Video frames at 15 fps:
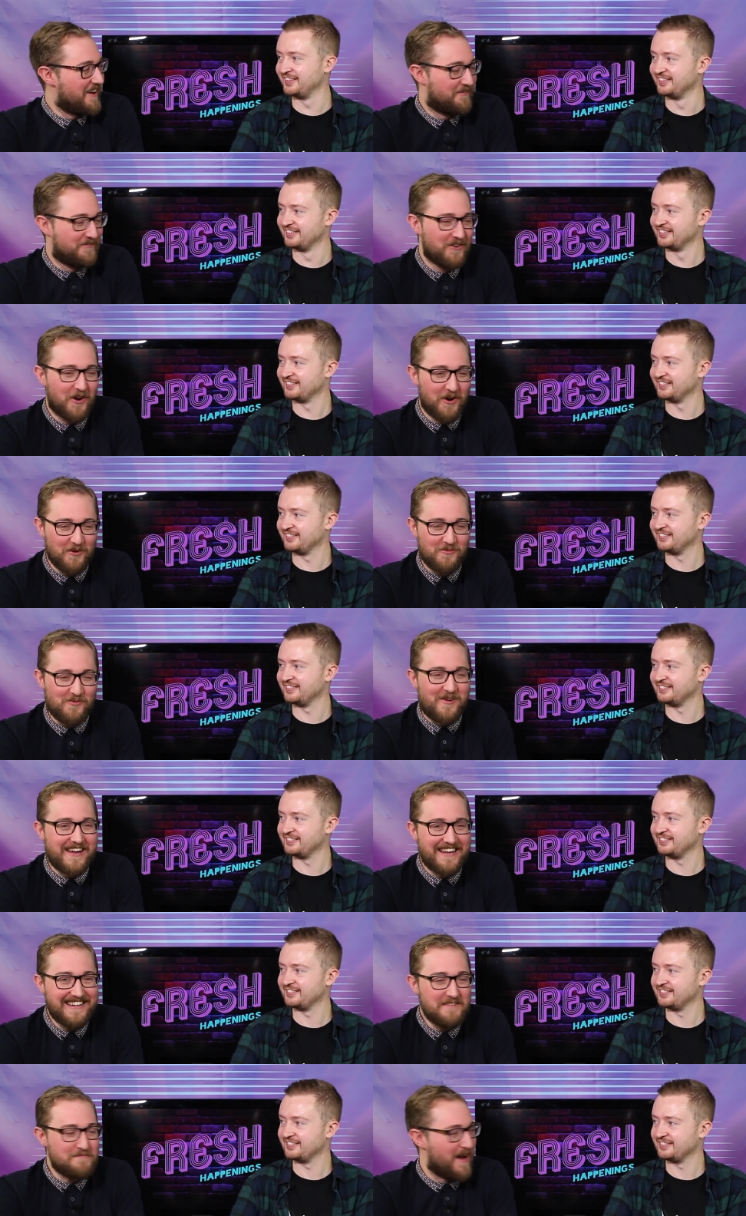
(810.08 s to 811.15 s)
Speaker 1: It's not
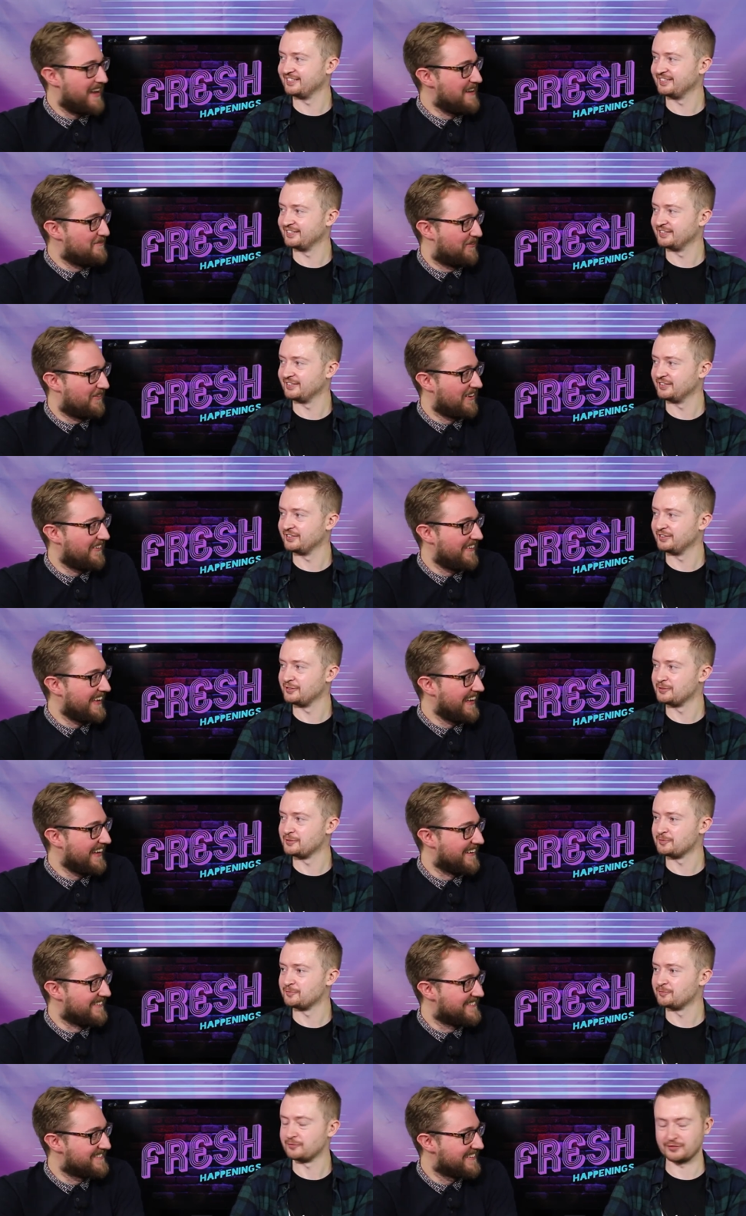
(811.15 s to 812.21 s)
really painful on the
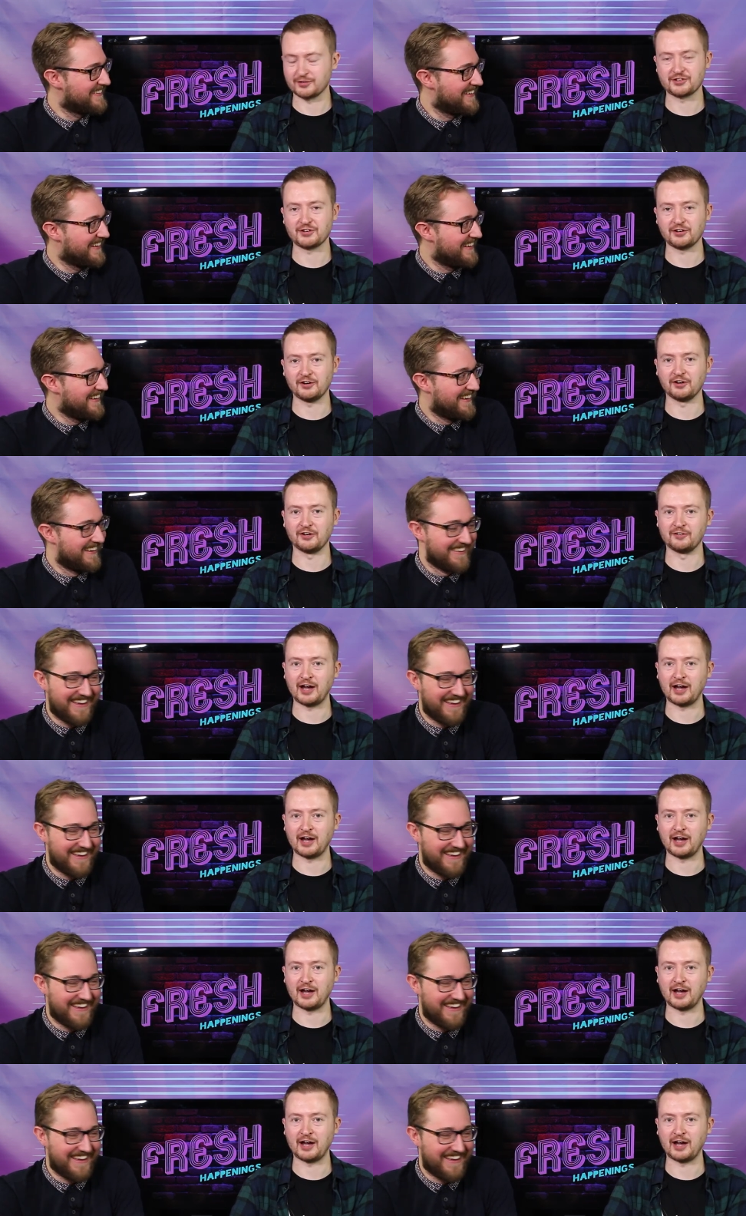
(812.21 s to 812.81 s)
ears. For sure,